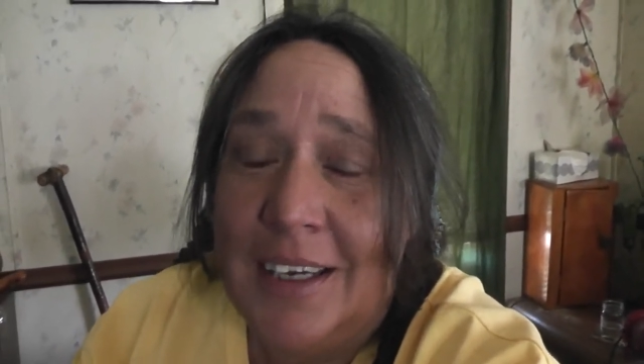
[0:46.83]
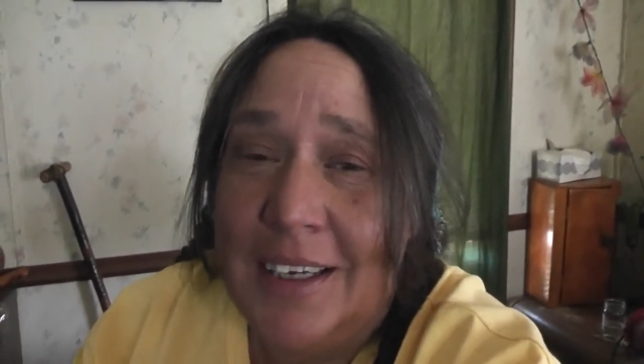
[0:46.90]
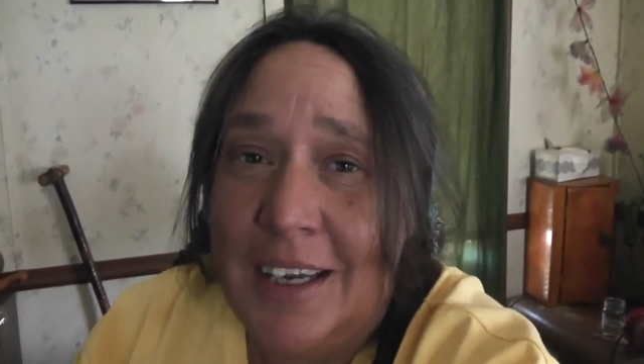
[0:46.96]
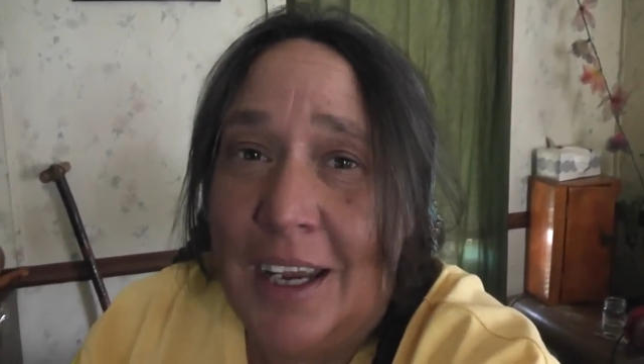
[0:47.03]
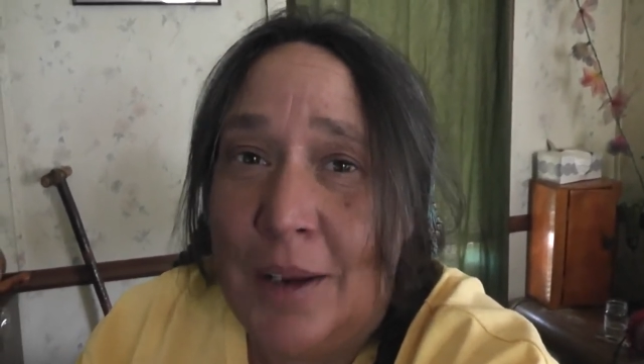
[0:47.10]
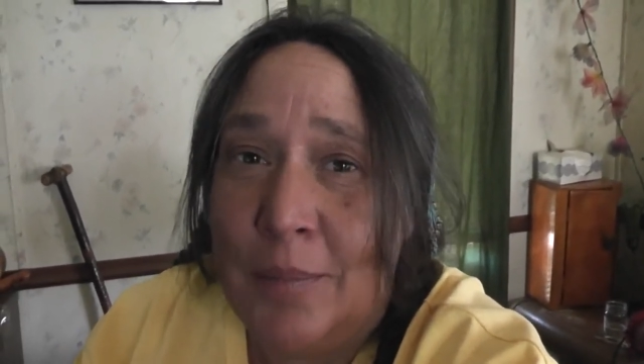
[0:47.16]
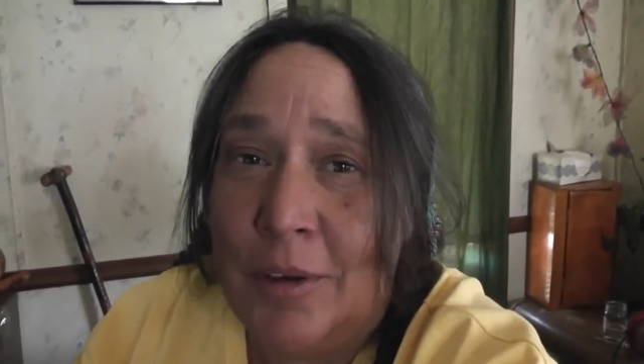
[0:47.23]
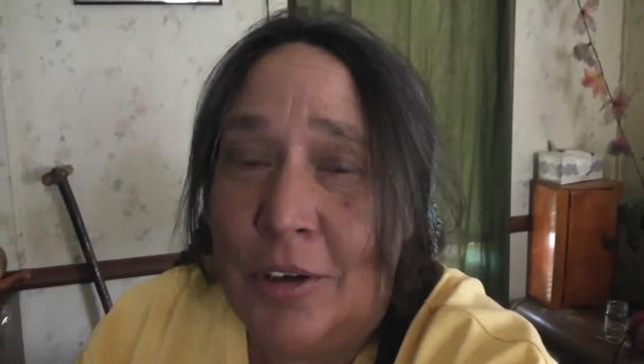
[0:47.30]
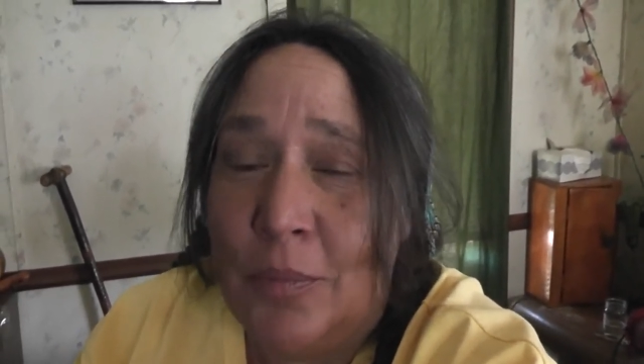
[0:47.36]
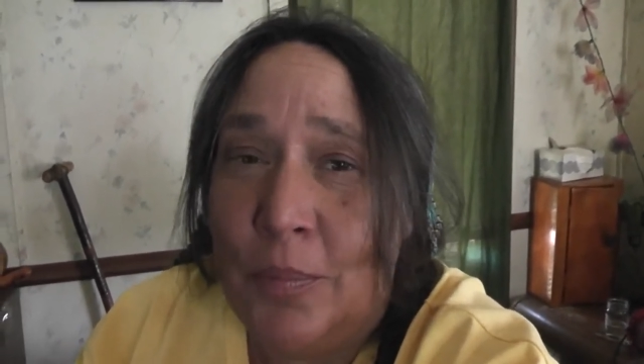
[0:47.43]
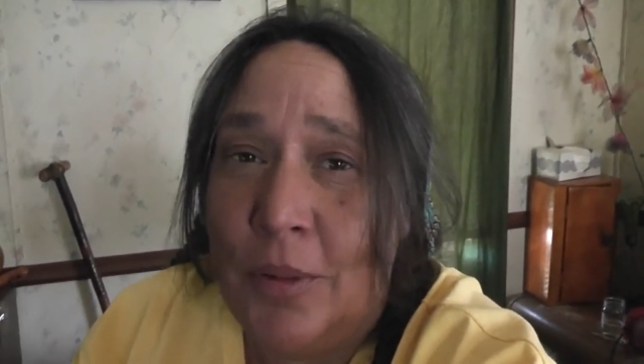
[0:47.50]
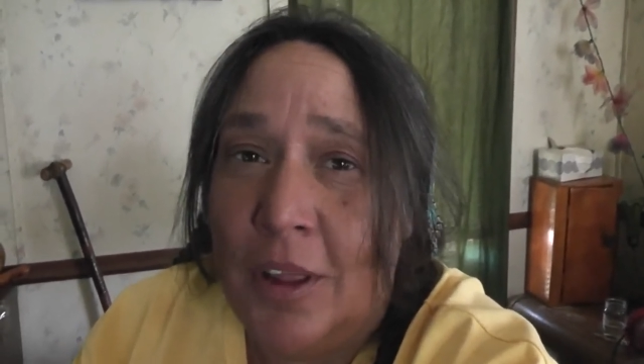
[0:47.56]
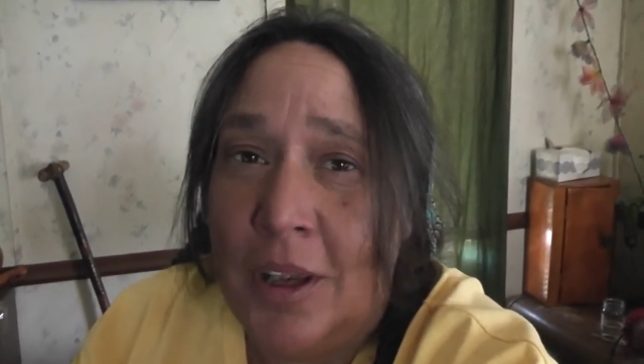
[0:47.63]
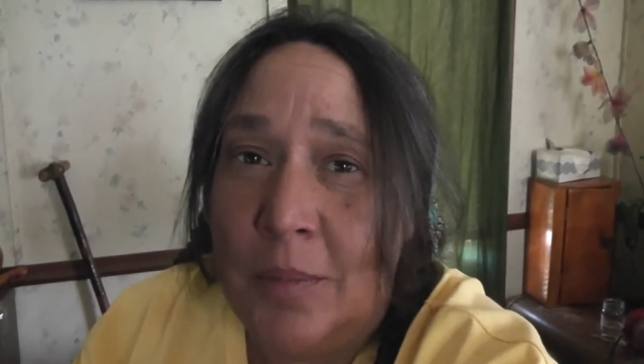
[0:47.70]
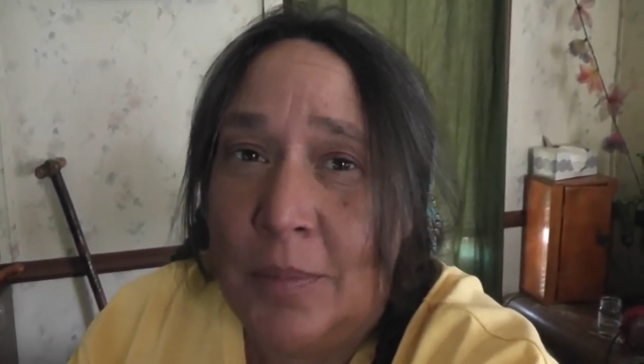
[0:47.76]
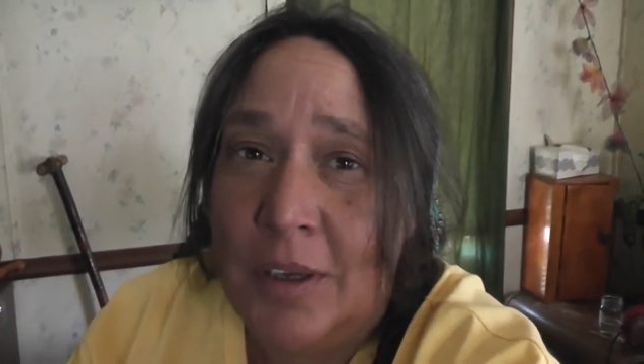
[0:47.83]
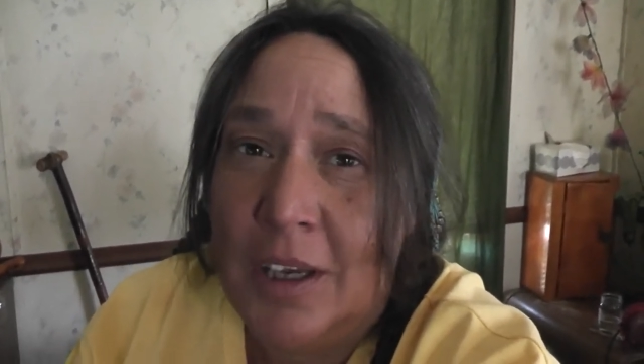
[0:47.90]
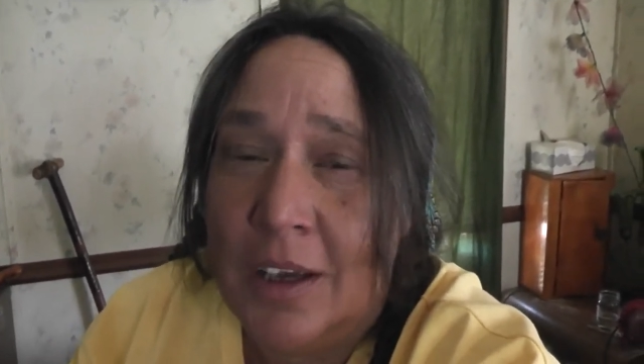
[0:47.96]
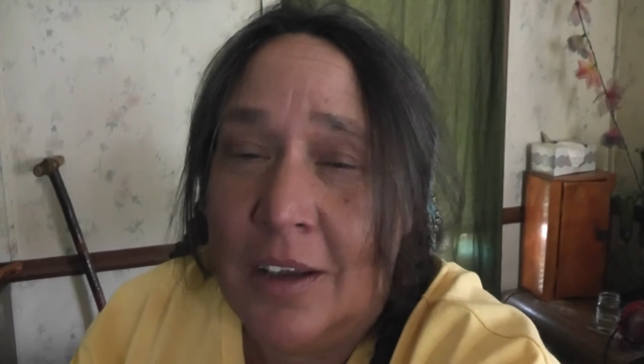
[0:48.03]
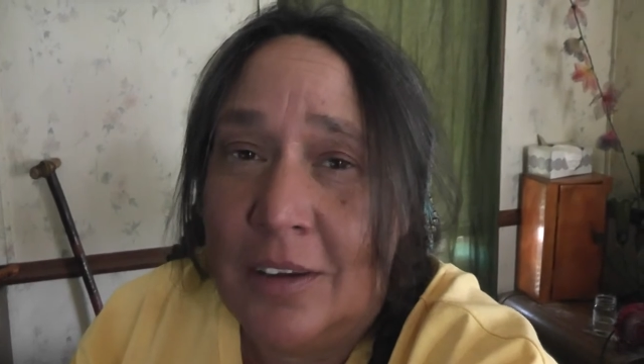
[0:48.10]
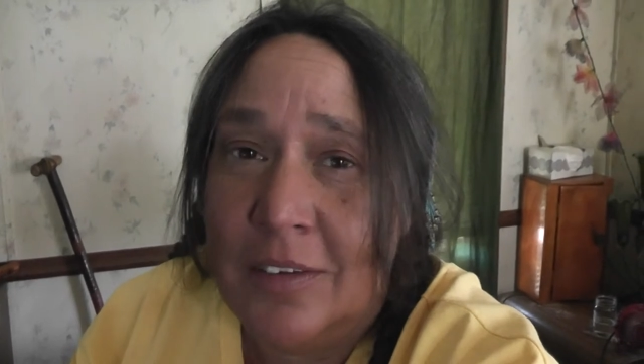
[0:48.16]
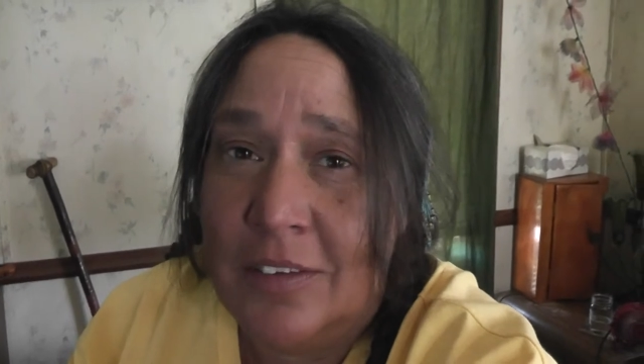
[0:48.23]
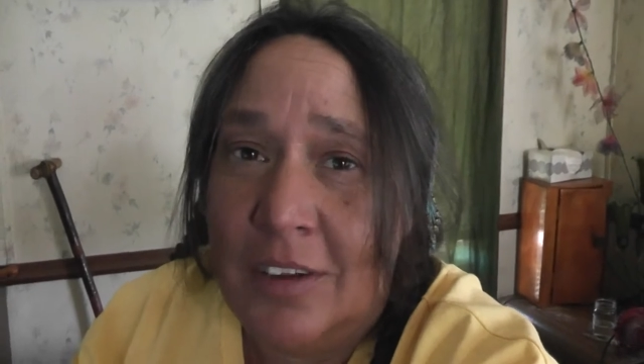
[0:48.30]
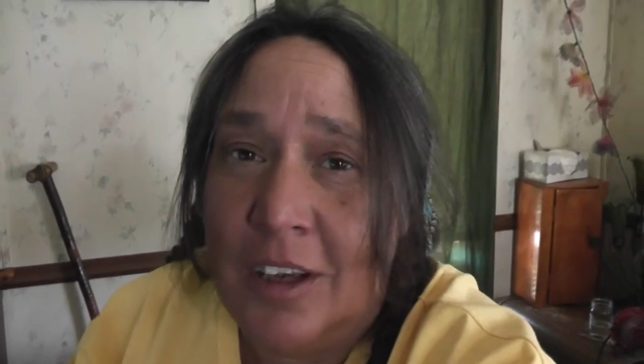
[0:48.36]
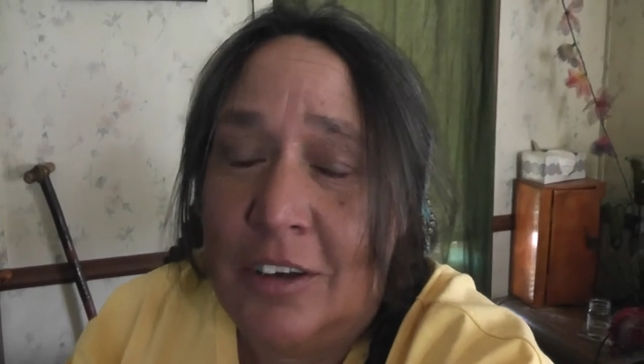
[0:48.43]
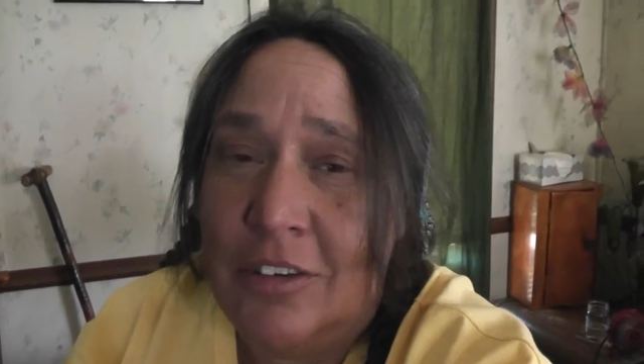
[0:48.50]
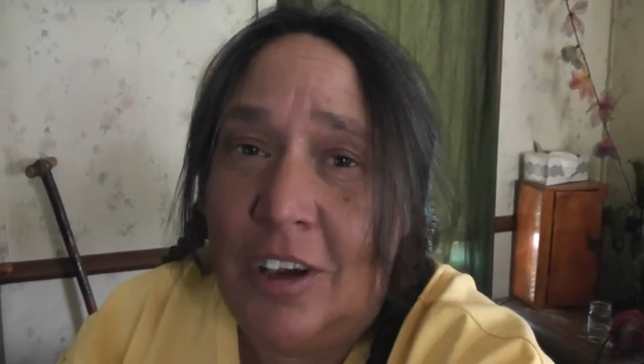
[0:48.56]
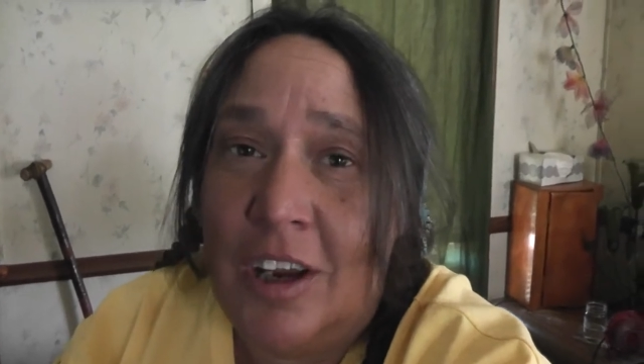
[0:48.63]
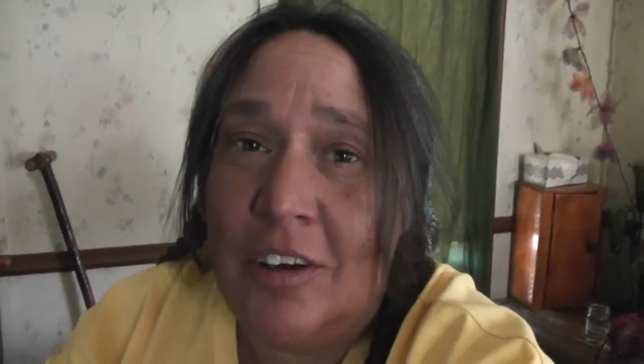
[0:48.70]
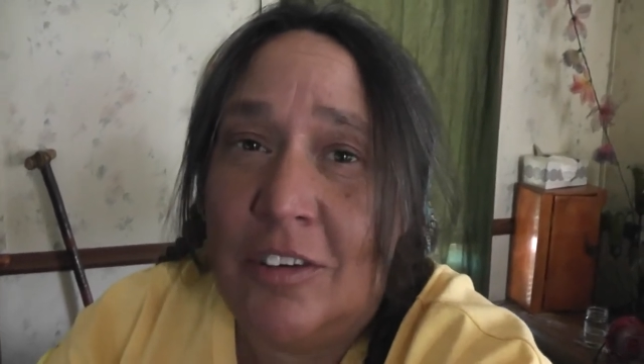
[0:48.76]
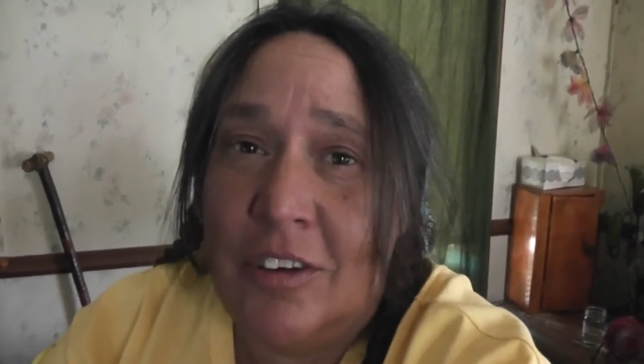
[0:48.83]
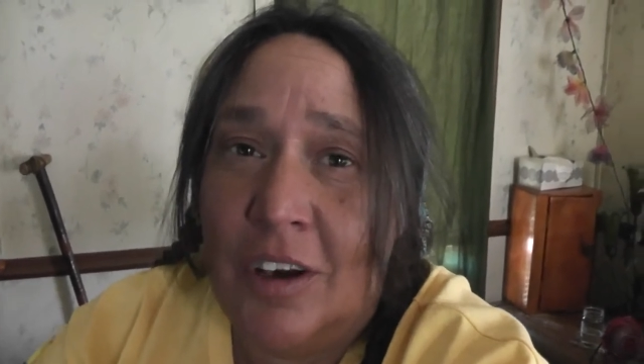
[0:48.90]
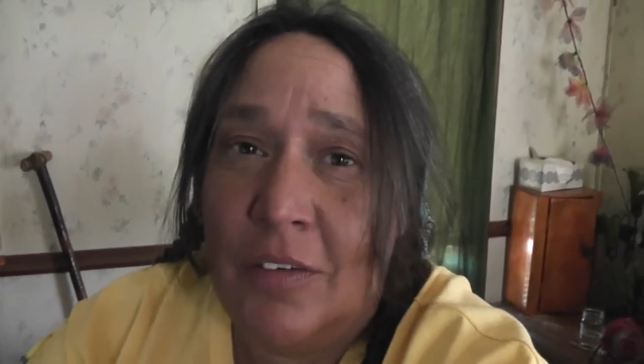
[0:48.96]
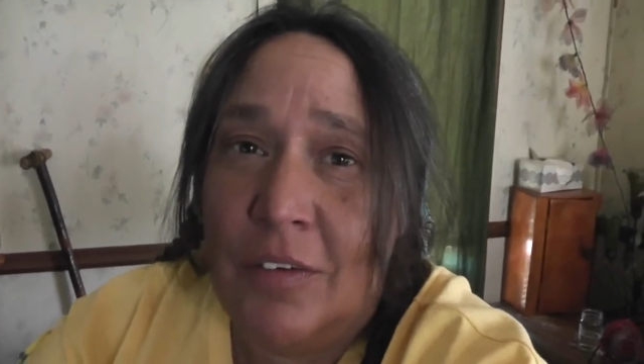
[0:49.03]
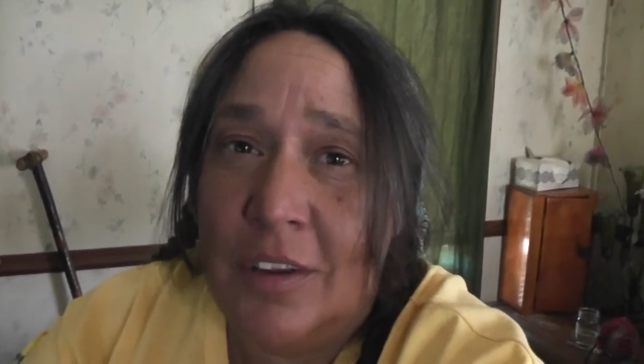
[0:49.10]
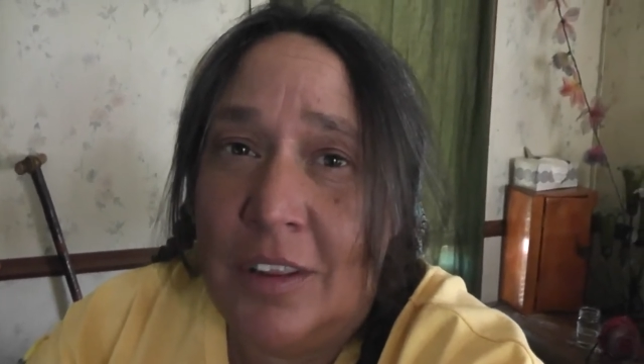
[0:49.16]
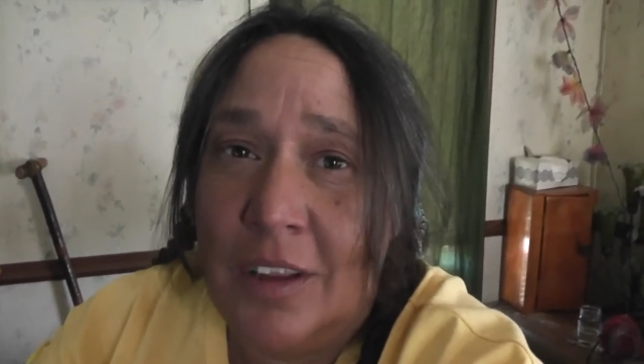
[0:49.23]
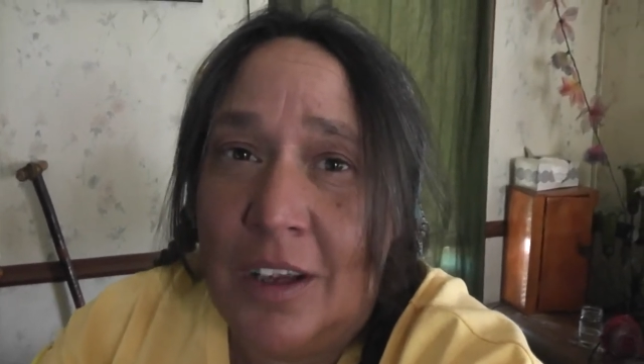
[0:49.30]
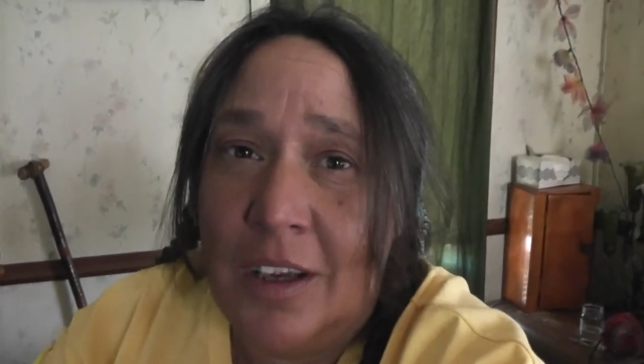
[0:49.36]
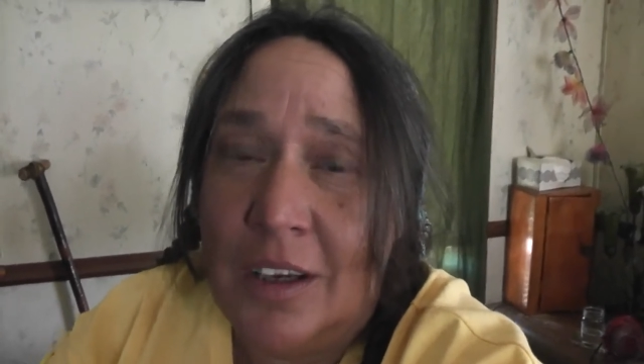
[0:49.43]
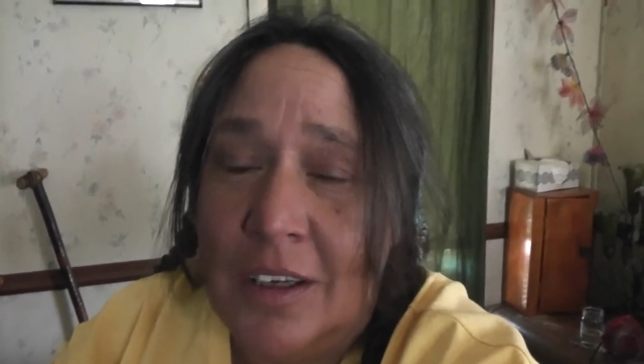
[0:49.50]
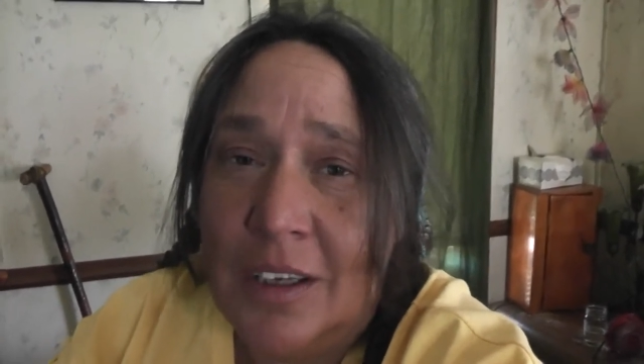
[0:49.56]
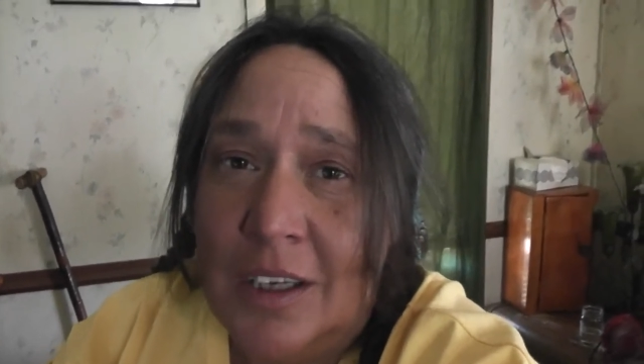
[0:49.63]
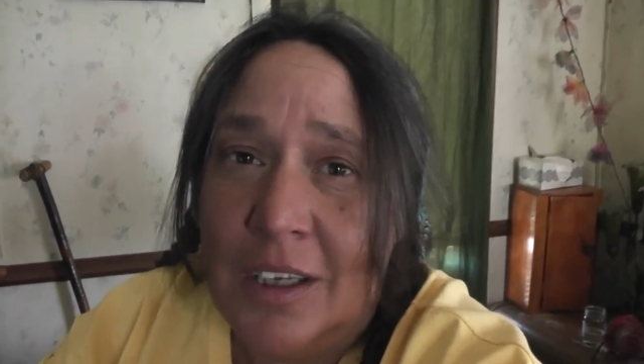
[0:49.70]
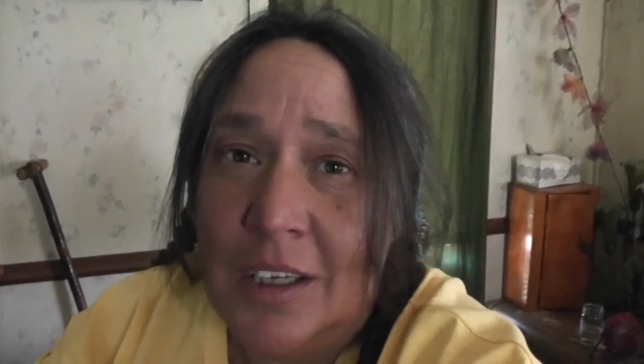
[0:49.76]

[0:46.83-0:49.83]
came into play because they changed everything.